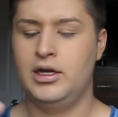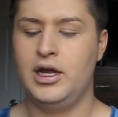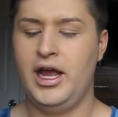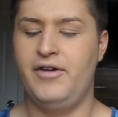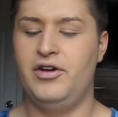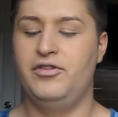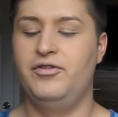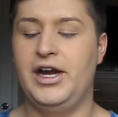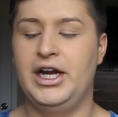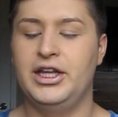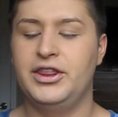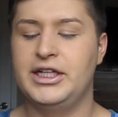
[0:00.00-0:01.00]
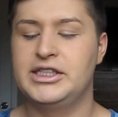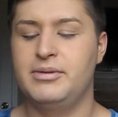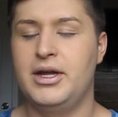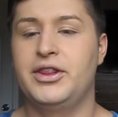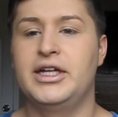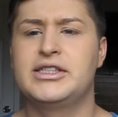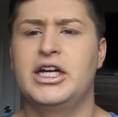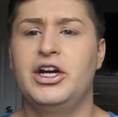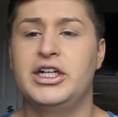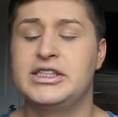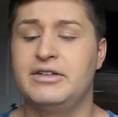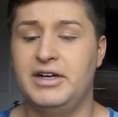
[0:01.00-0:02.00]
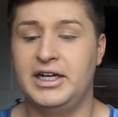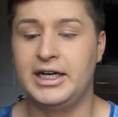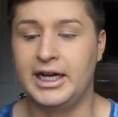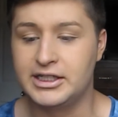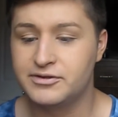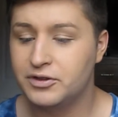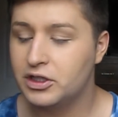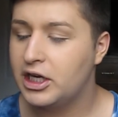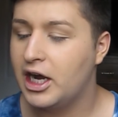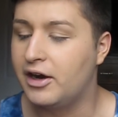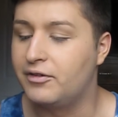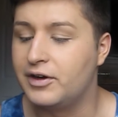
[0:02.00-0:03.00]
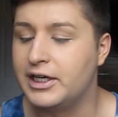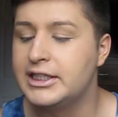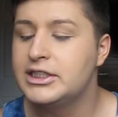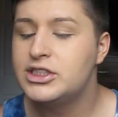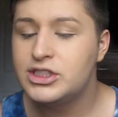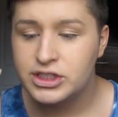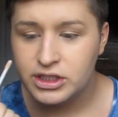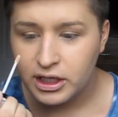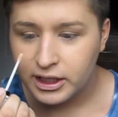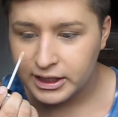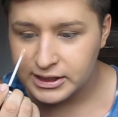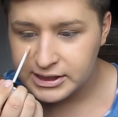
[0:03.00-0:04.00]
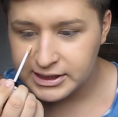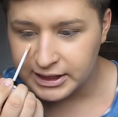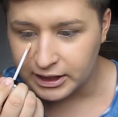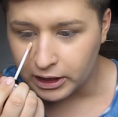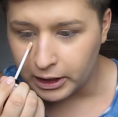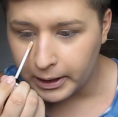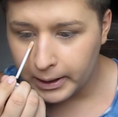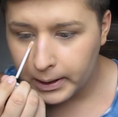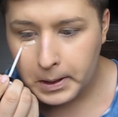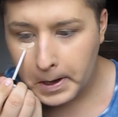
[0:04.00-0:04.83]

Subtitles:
I've heard very good things about this. I heard it's a very nice full coverage concealer.